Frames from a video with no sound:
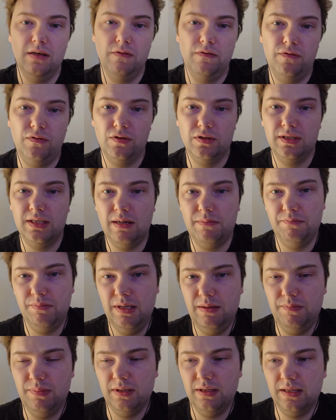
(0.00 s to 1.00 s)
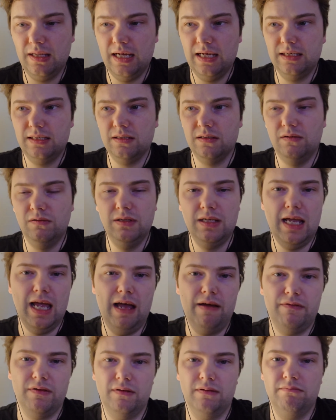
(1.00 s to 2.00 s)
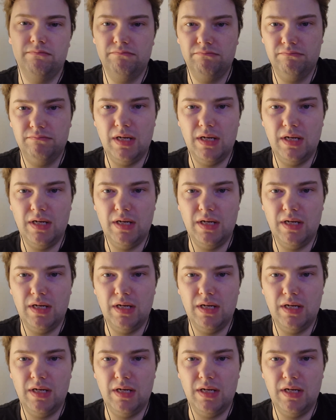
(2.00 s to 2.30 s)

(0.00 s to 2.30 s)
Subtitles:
for some people that only have a